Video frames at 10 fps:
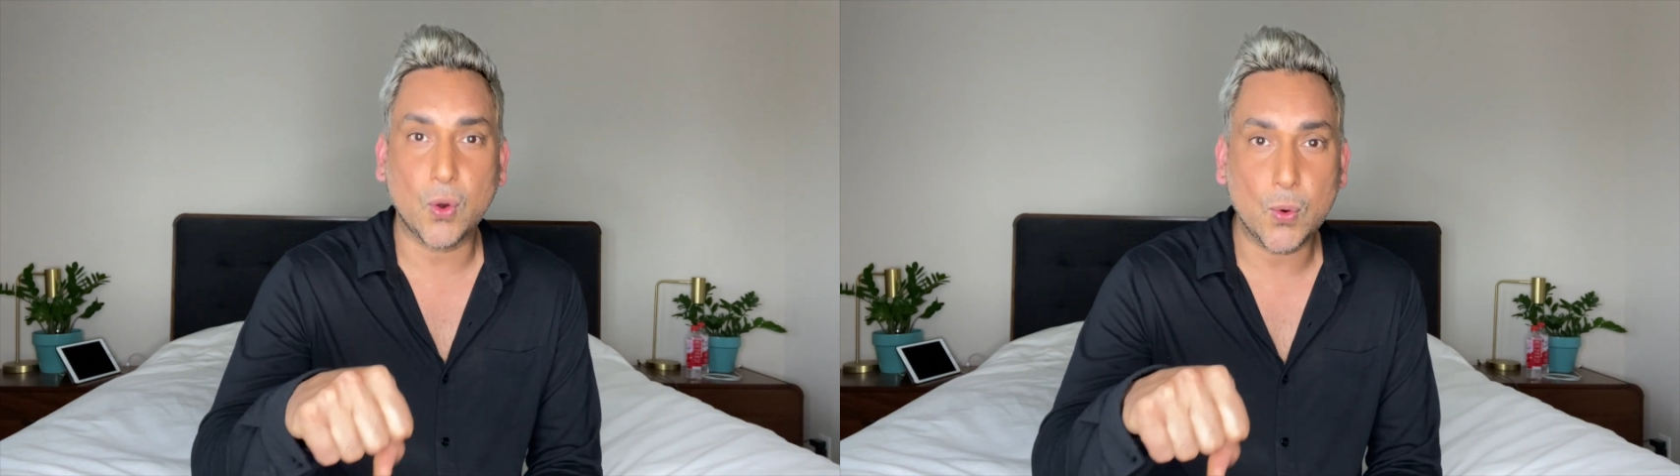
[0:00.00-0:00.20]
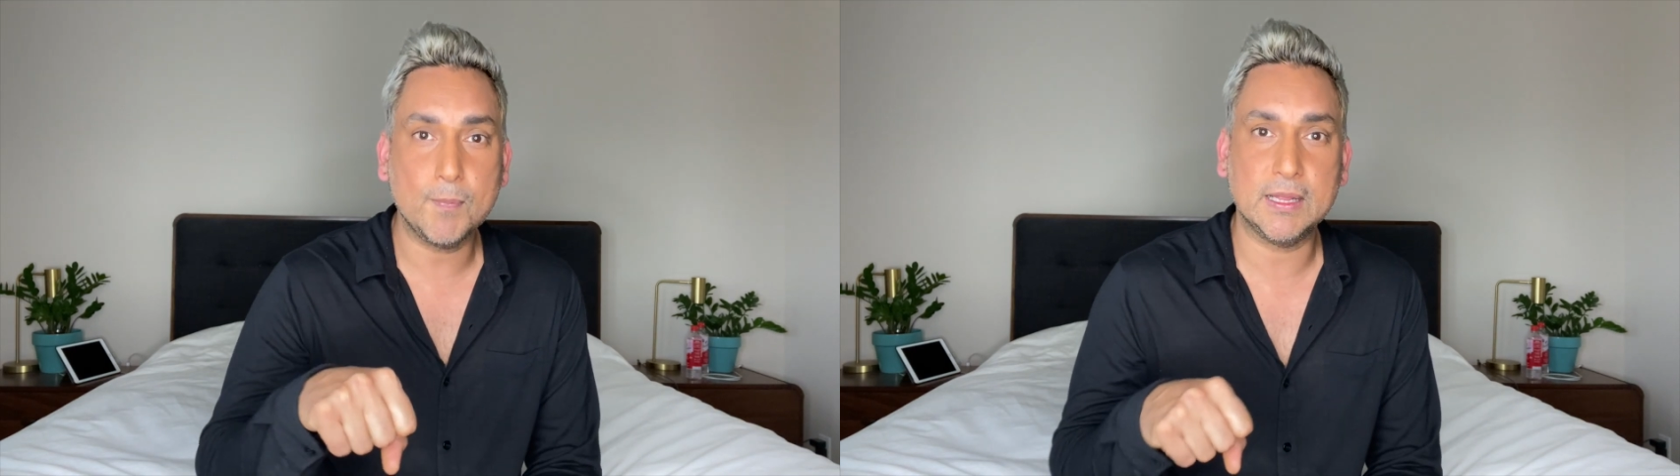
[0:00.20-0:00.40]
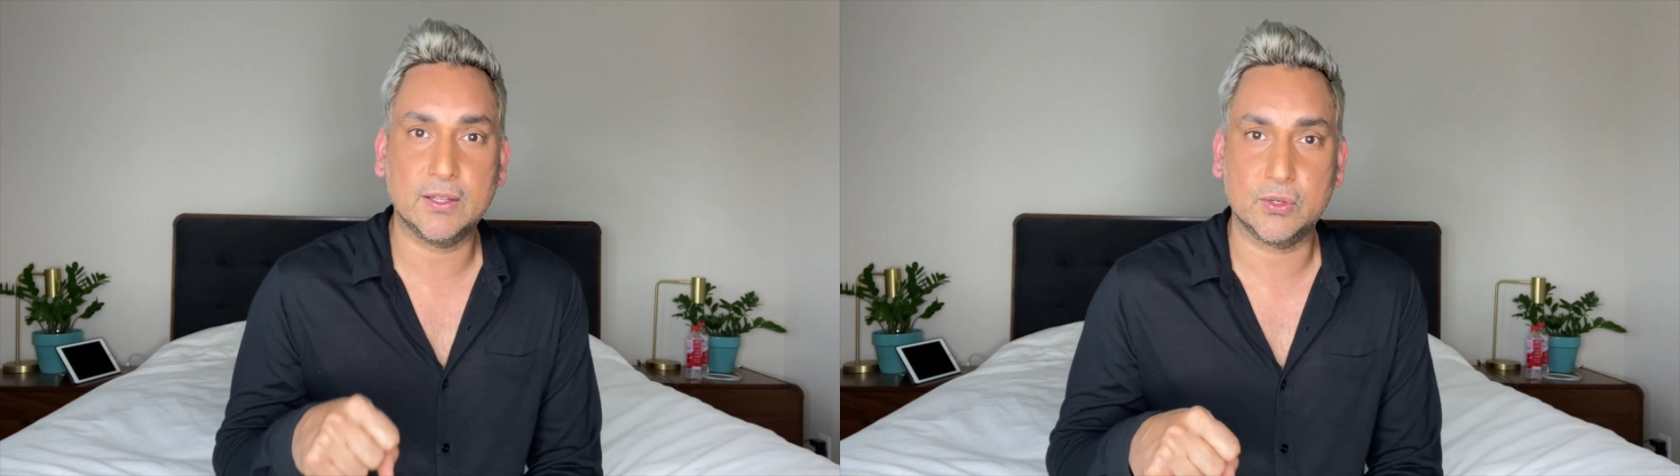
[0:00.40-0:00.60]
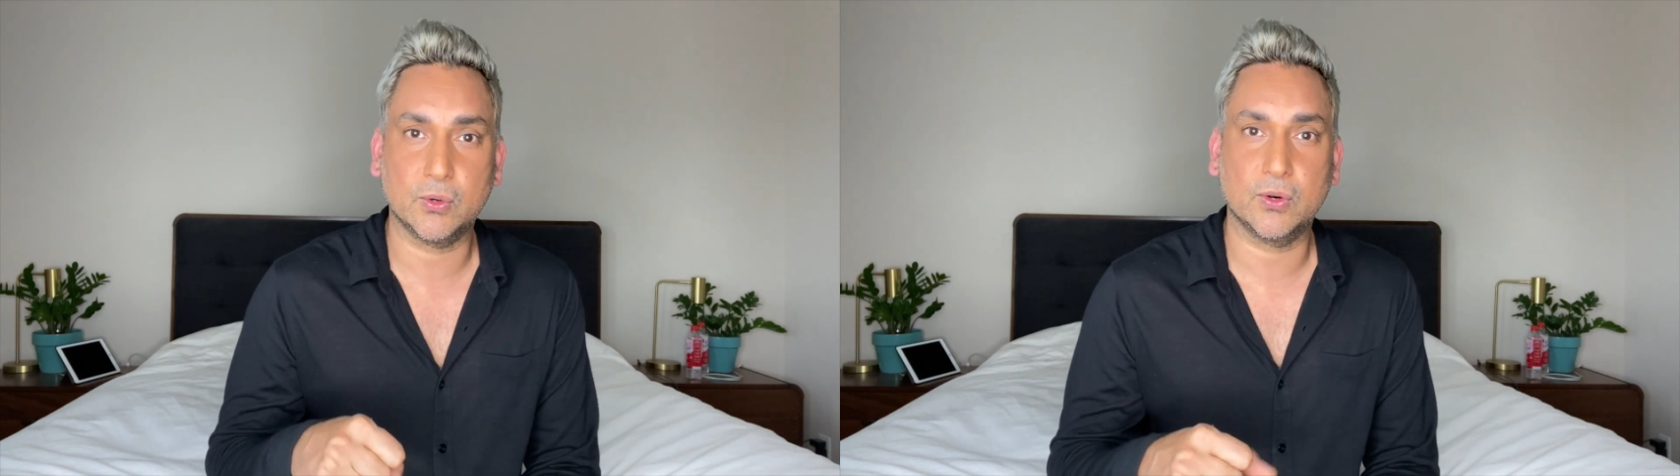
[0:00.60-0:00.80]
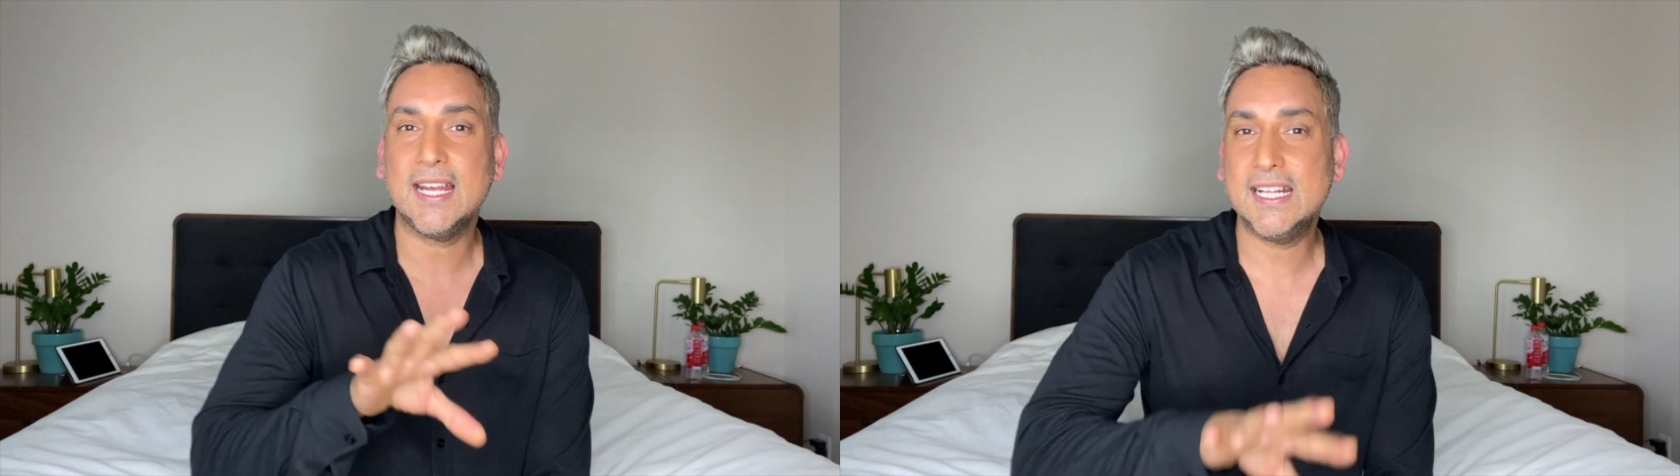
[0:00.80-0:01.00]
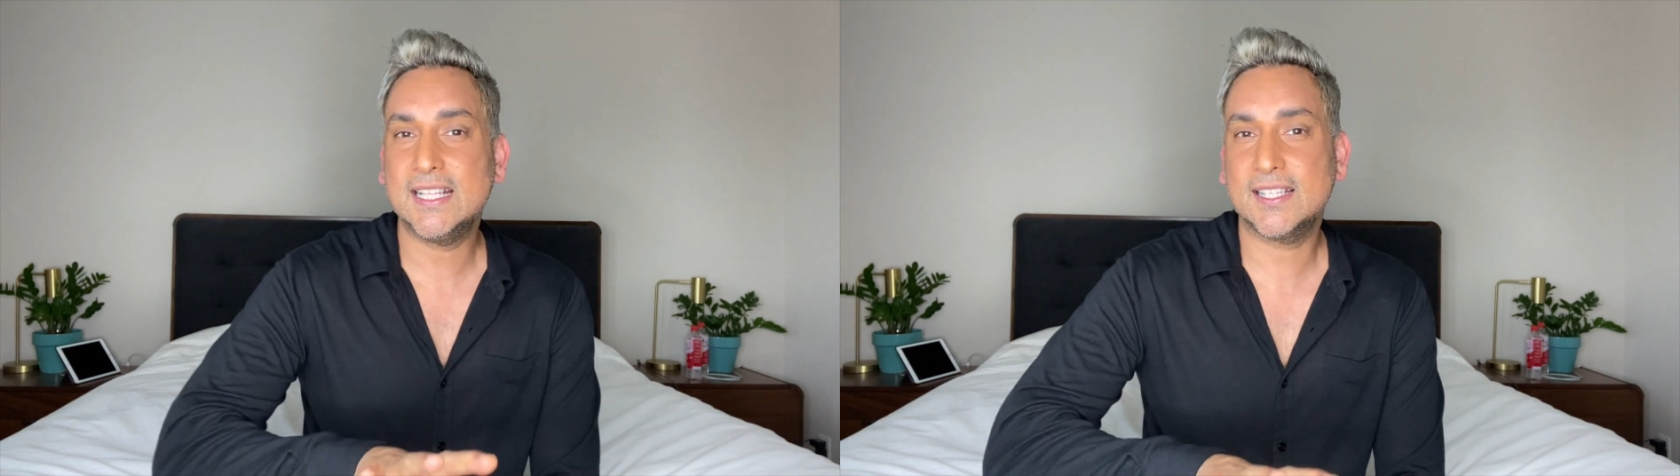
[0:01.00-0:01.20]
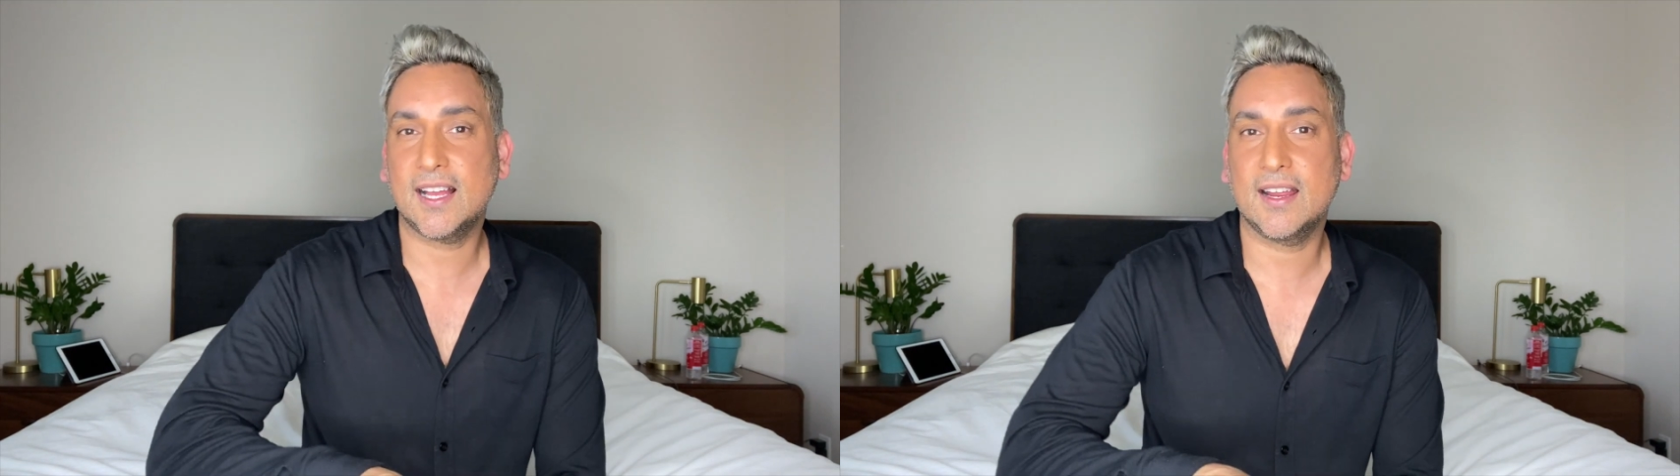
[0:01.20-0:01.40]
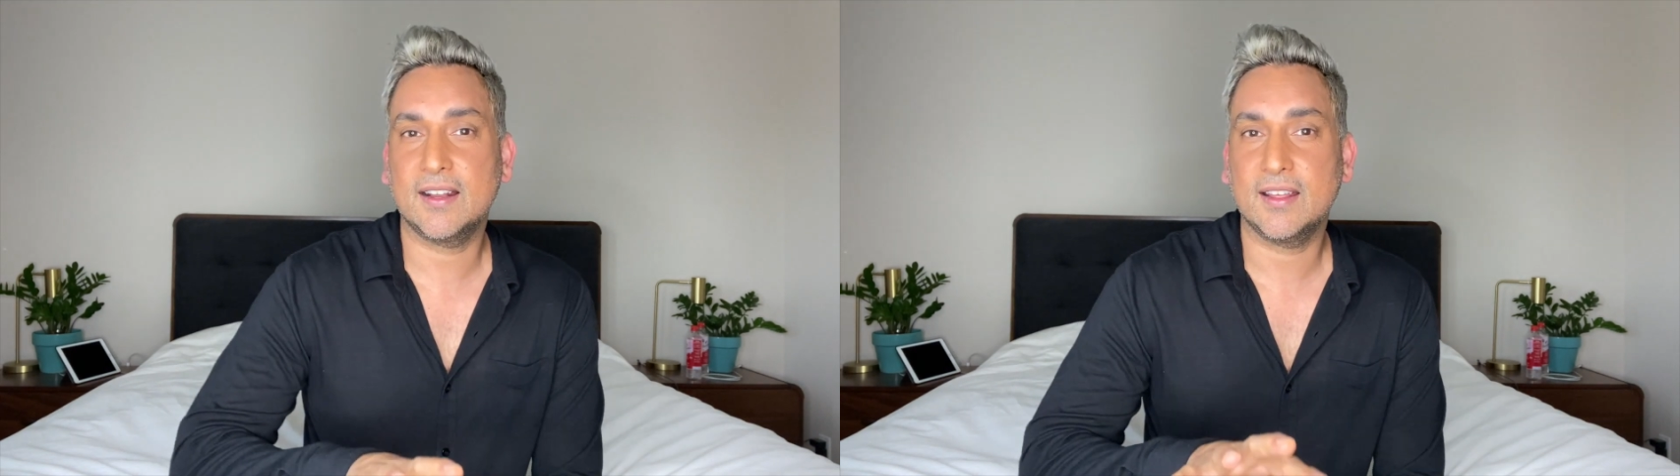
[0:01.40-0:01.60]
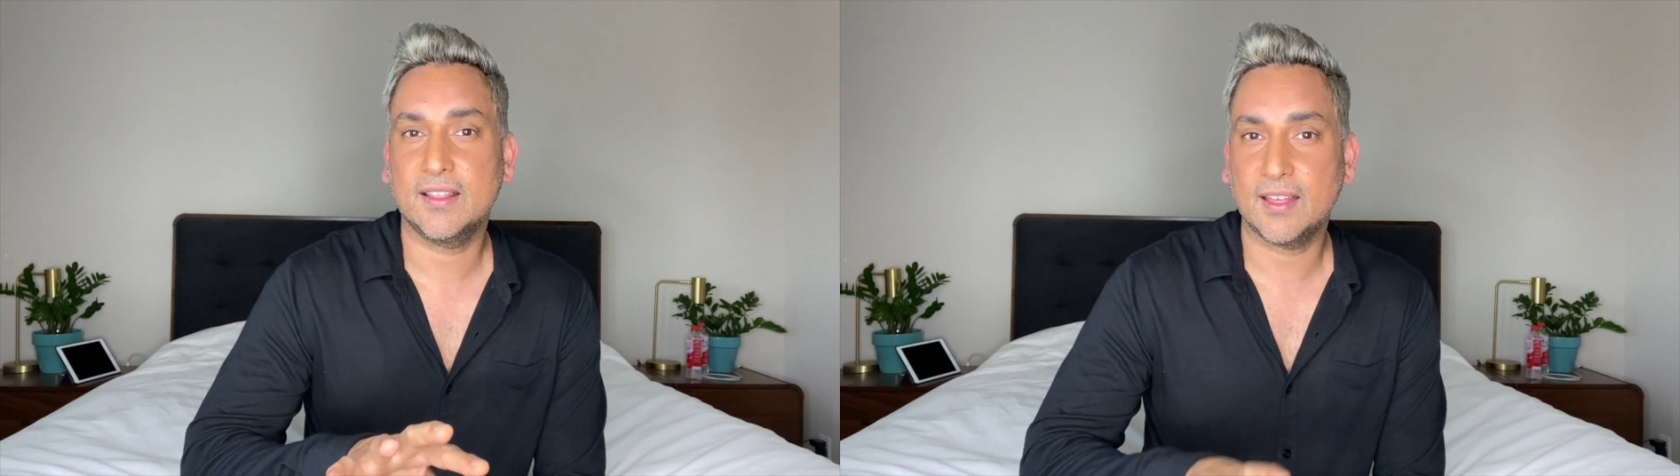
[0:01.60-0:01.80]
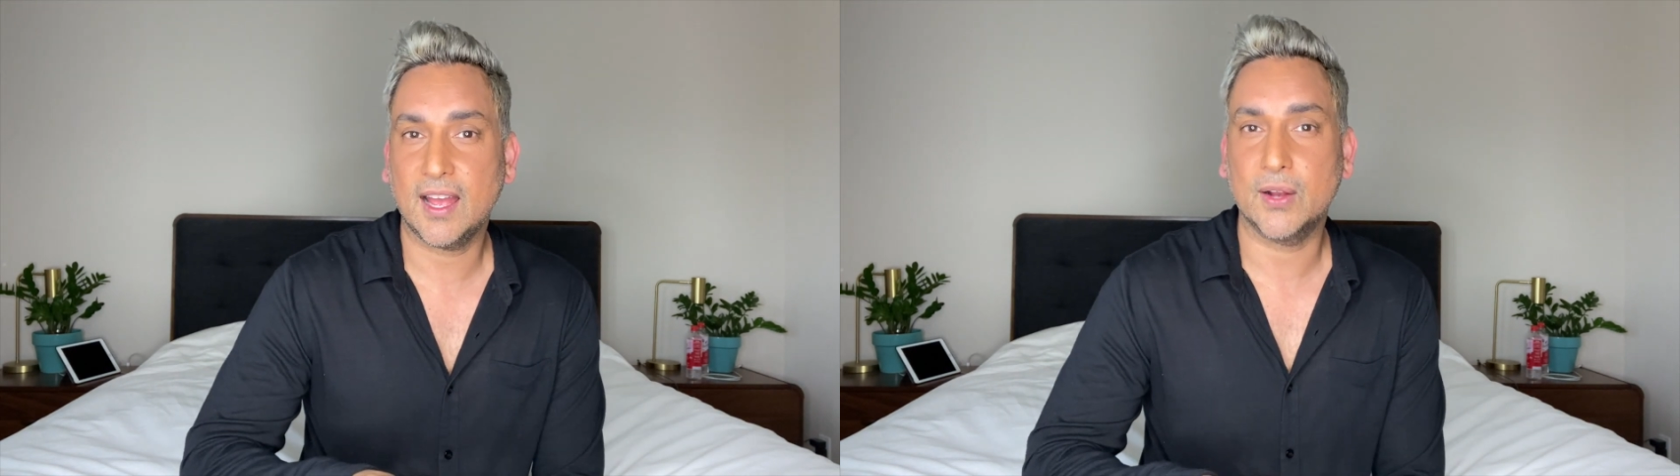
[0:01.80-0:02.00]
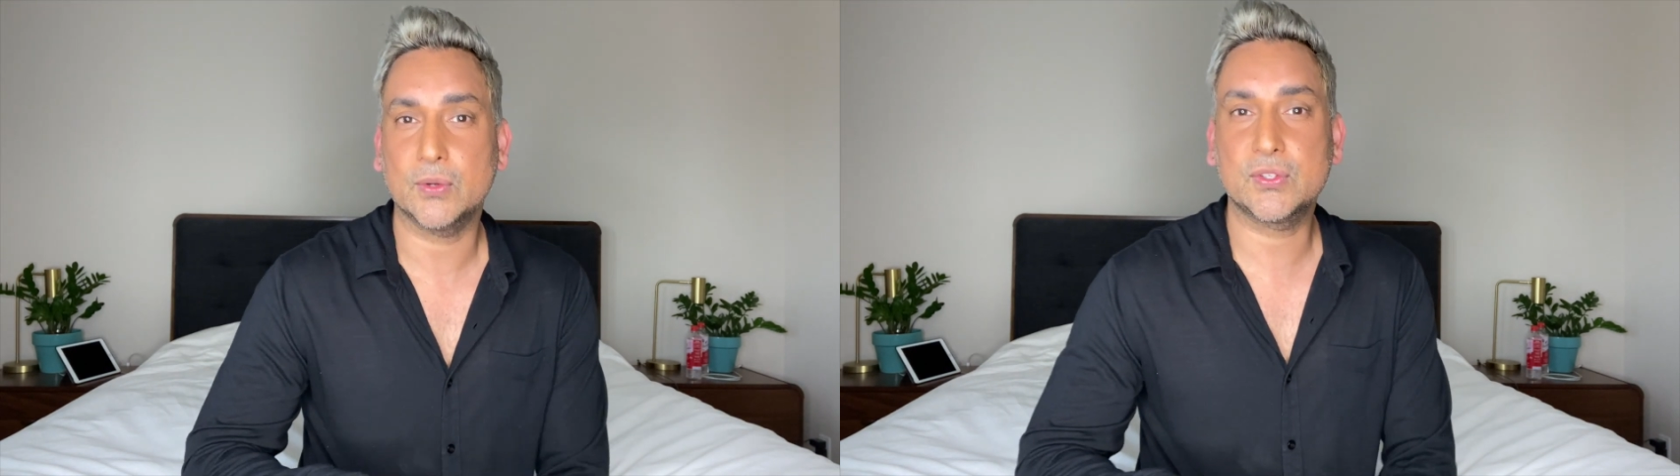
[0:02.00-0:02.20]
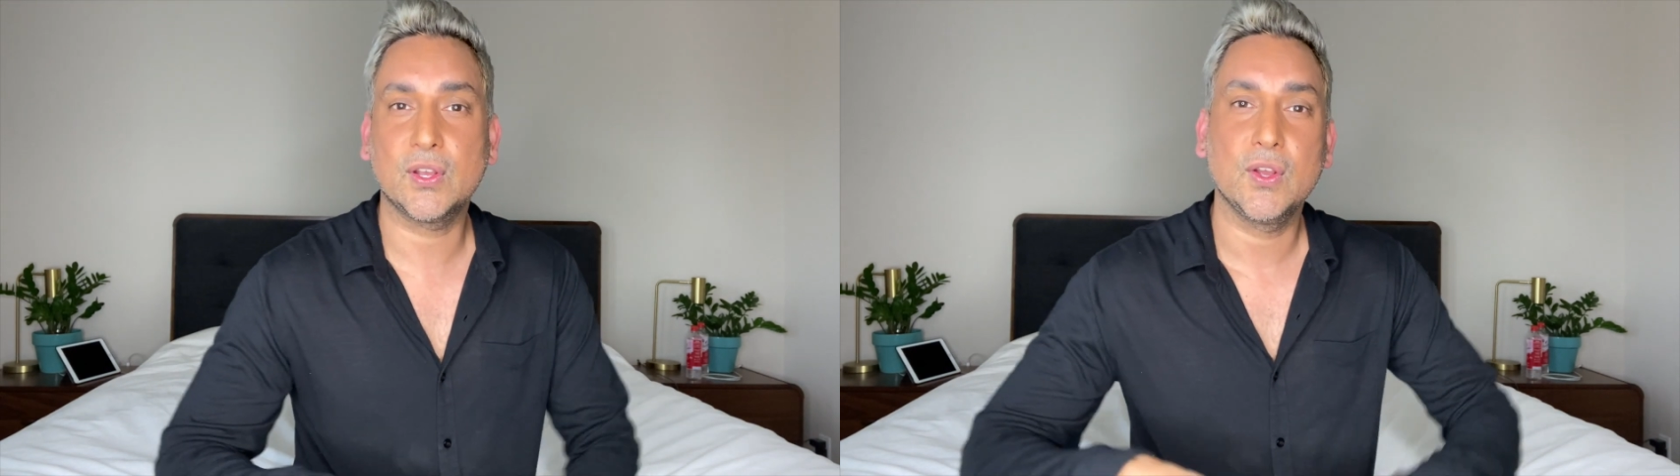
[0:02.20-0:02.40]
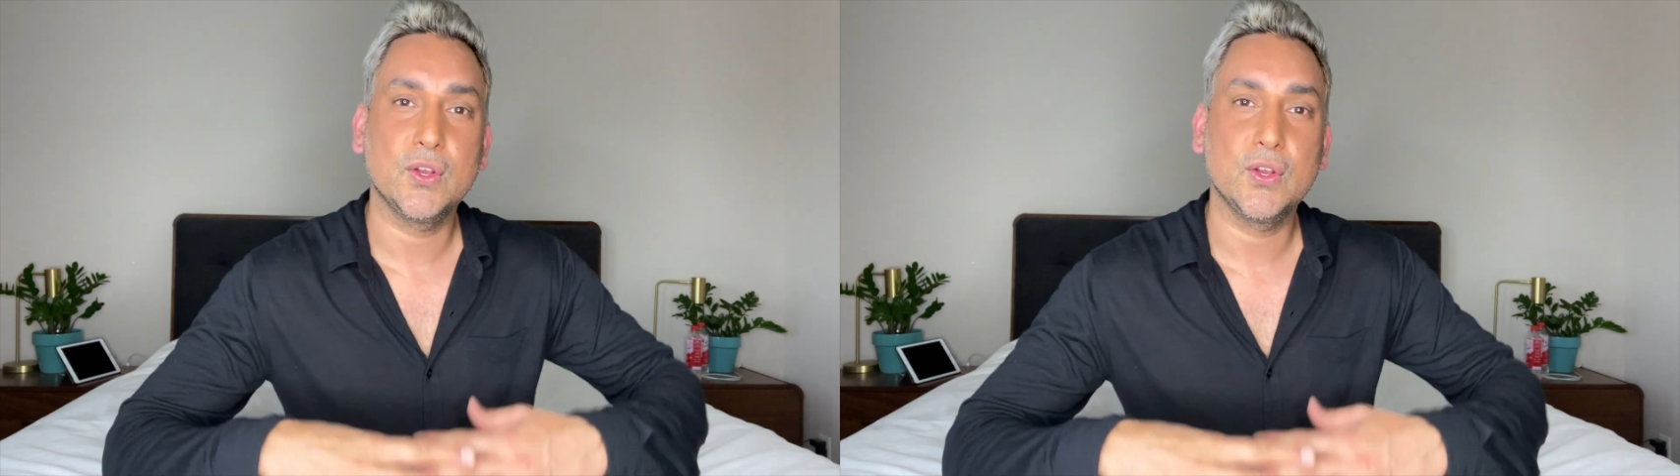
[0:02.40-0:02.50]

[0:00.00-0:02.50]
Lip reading: open the door inside the house.